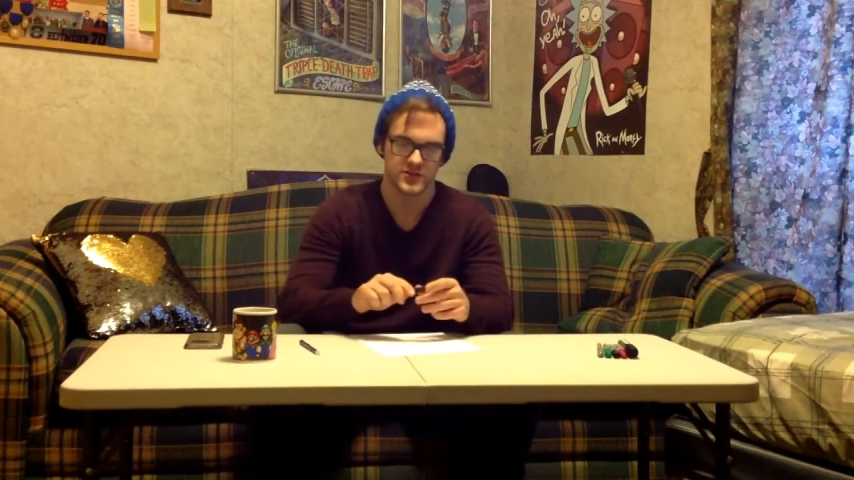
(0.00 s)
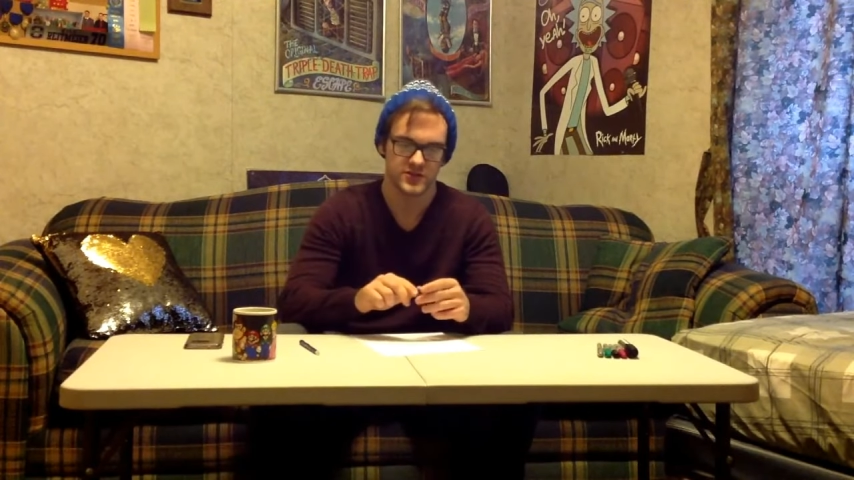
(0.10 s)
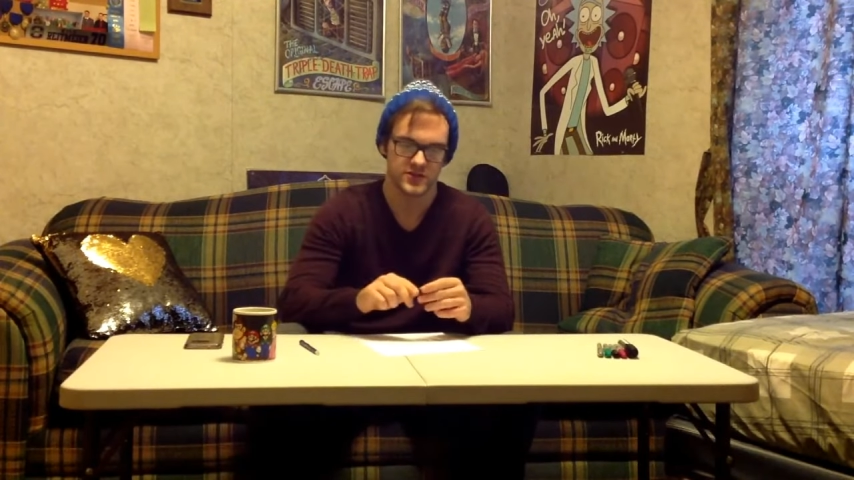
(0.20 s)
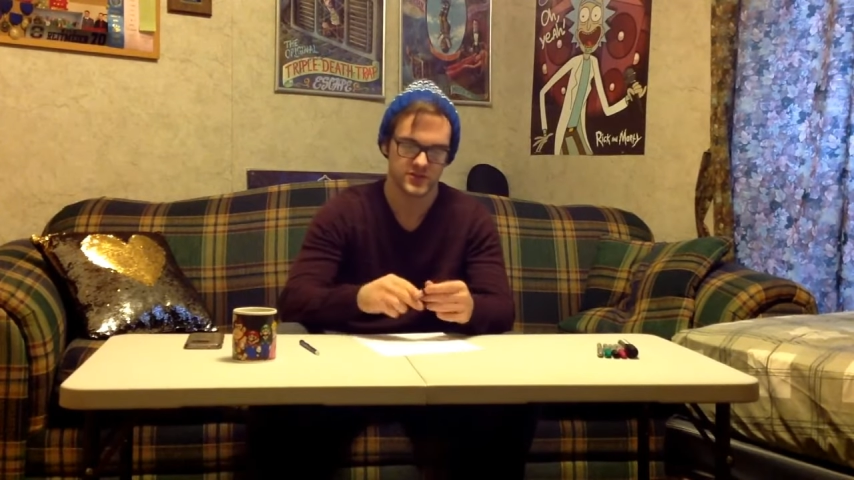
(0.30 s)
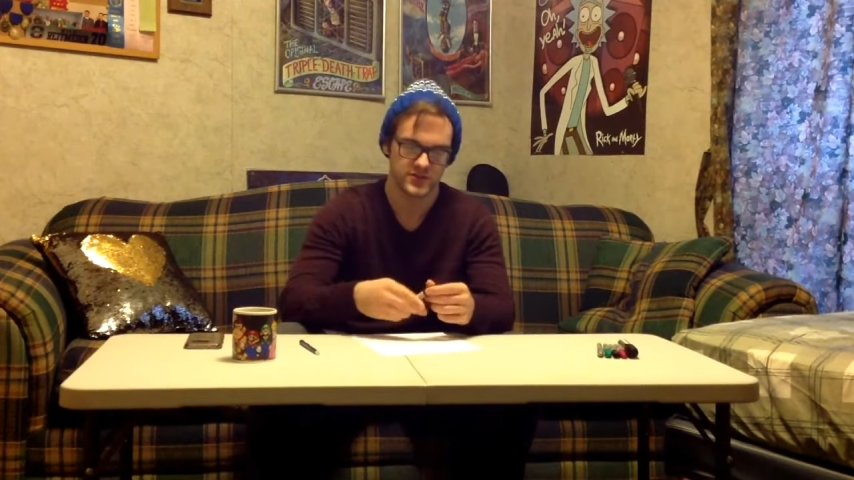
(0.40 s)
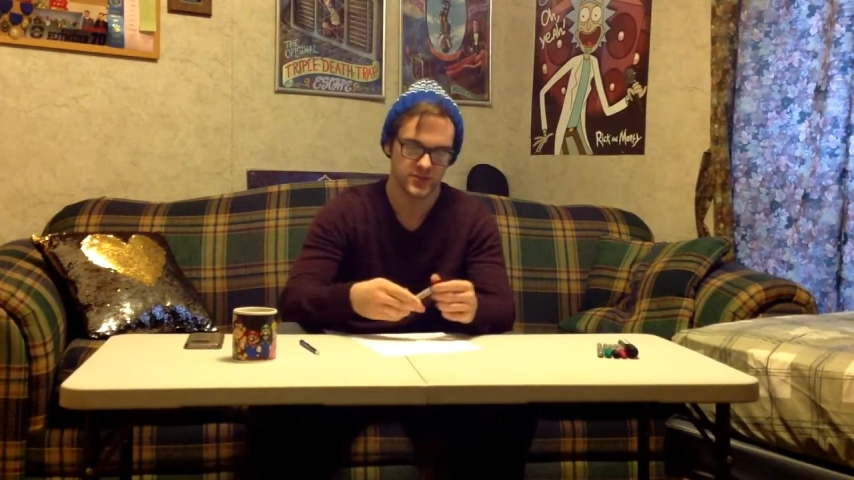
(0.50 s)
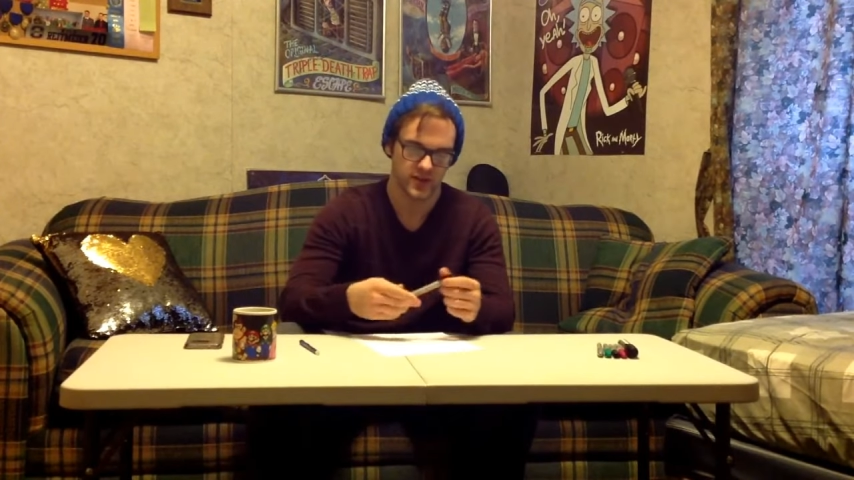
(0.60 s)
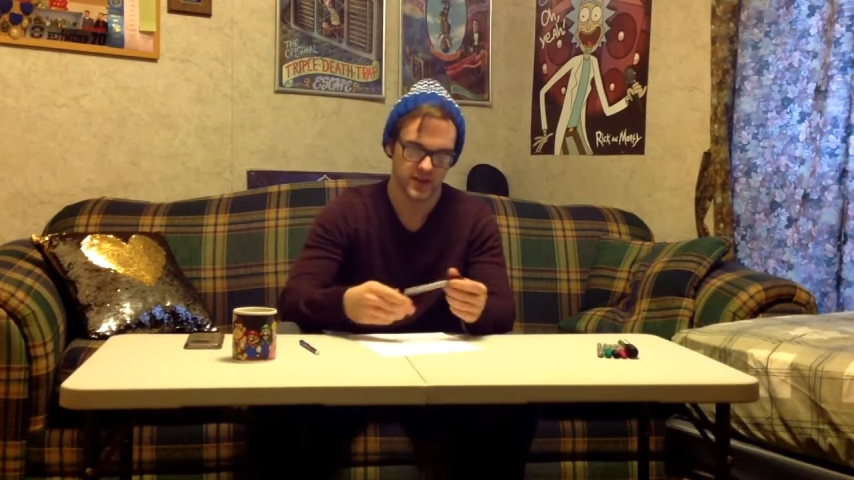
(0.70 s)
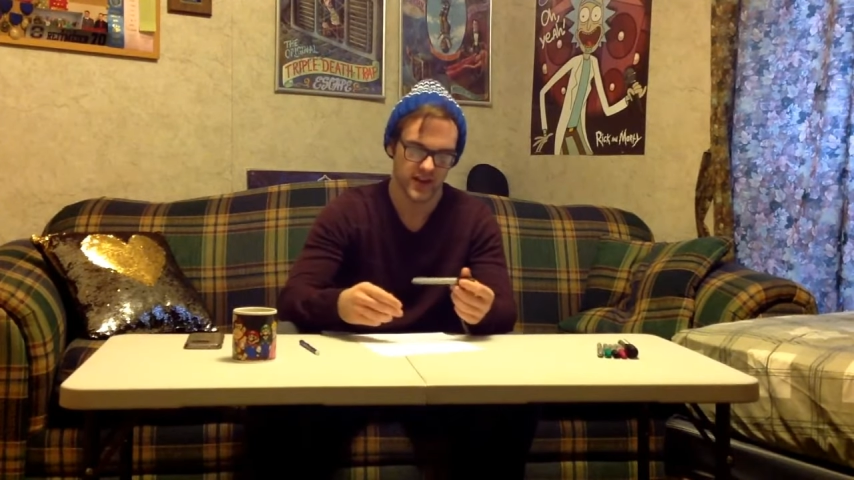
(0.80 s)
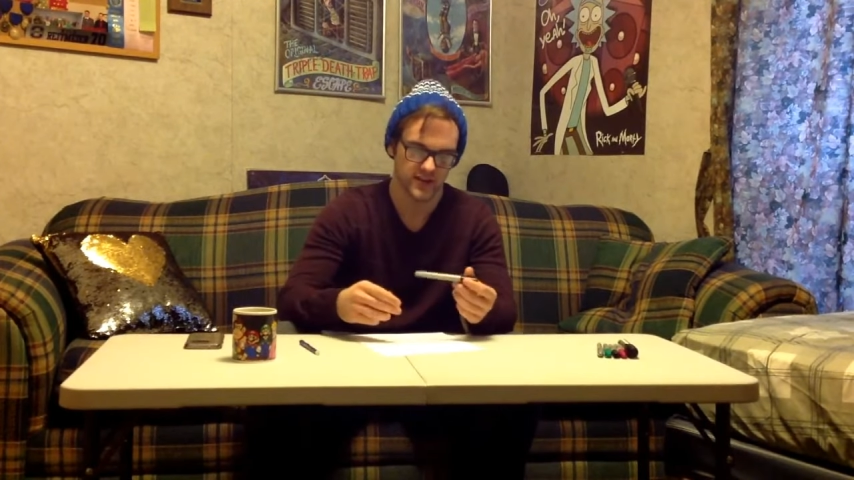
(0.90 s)
just, just
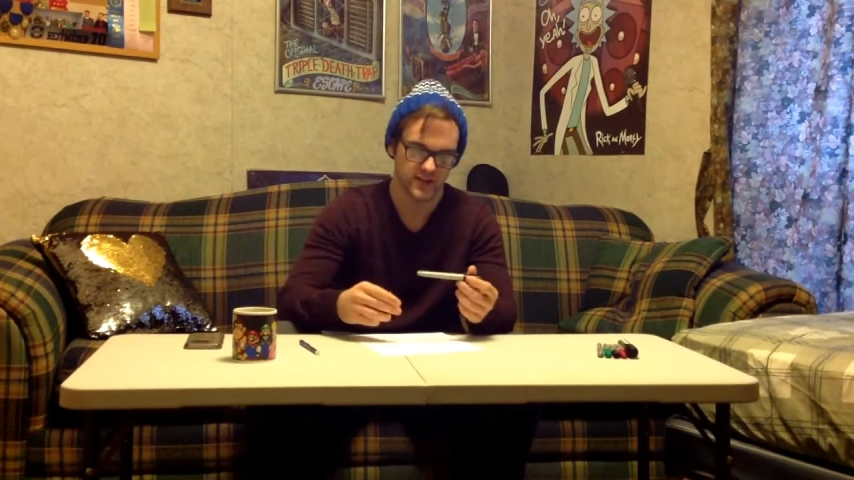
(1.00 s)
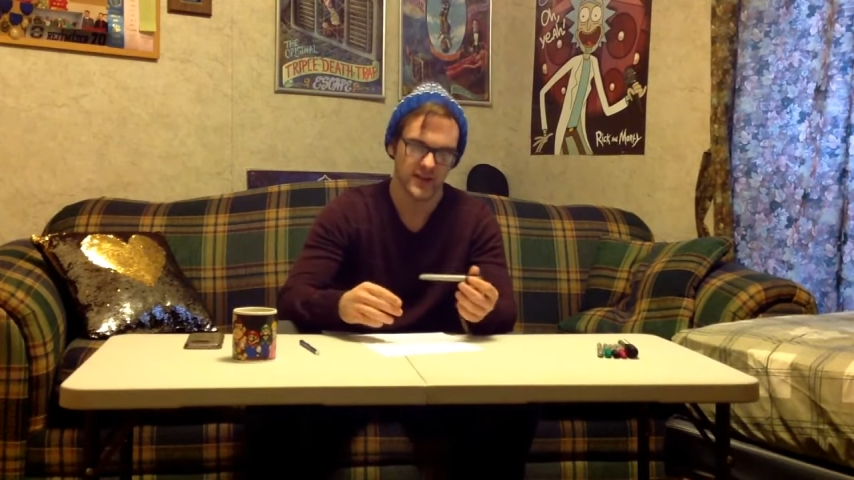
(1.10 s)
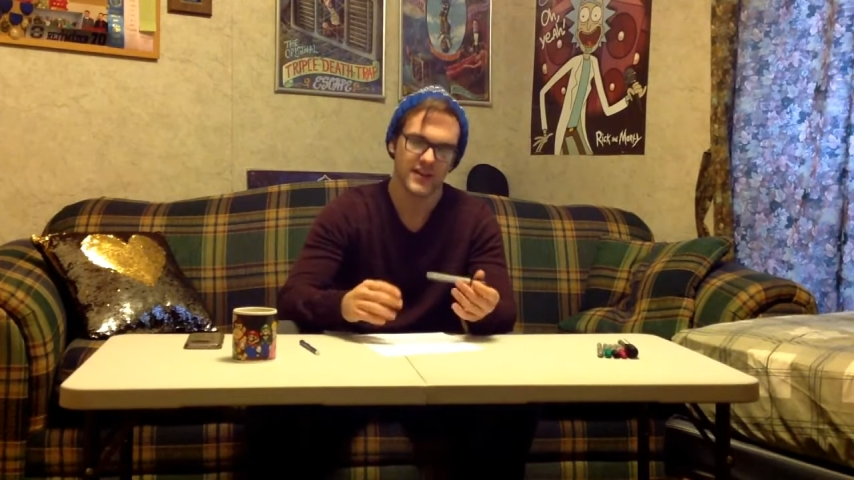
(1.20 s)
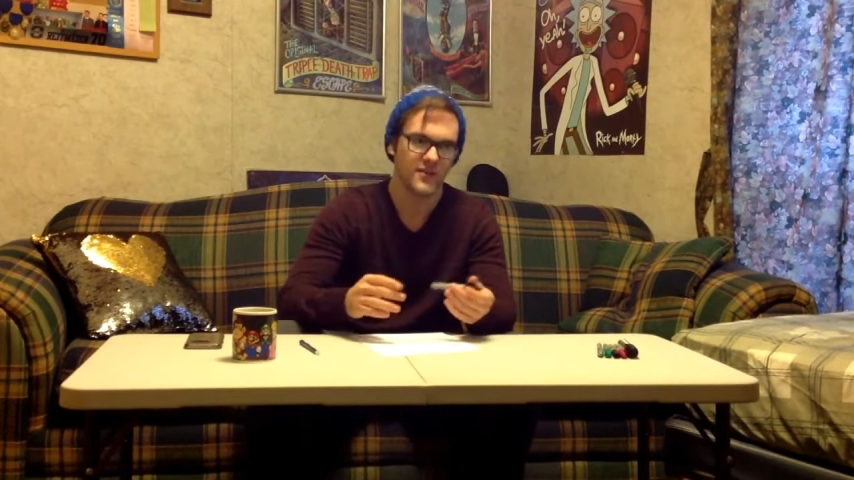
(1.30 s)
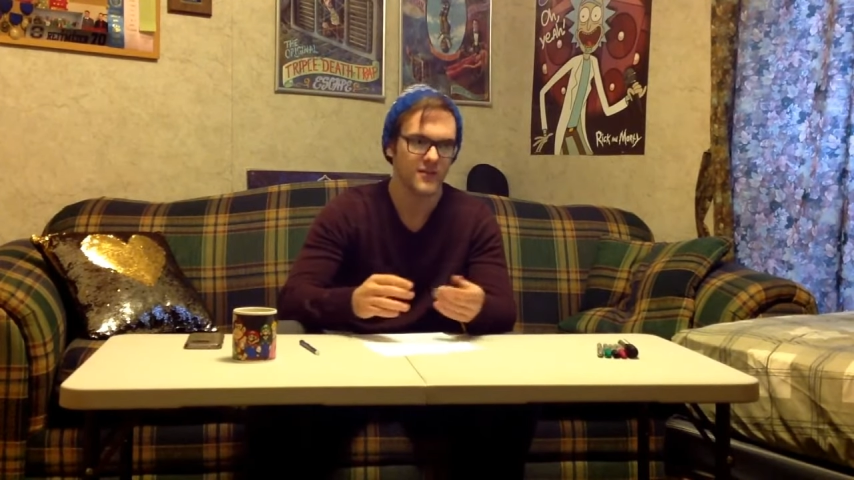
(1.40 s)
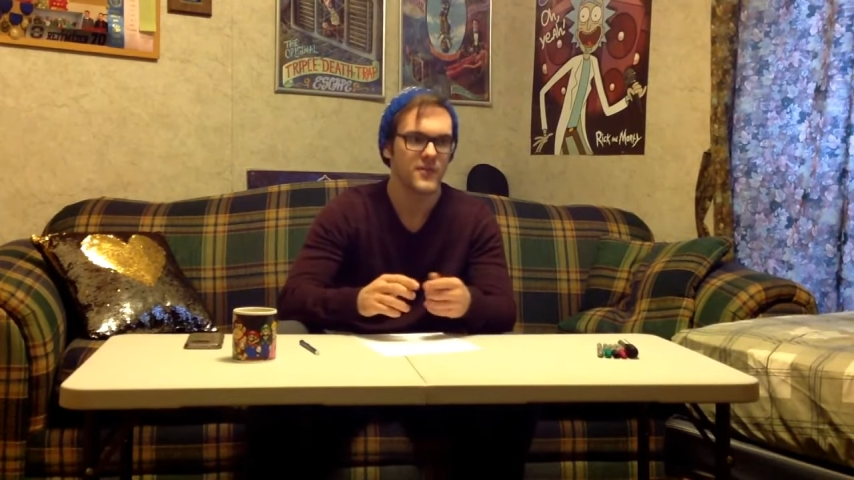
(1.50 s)
putting it out there. Eh.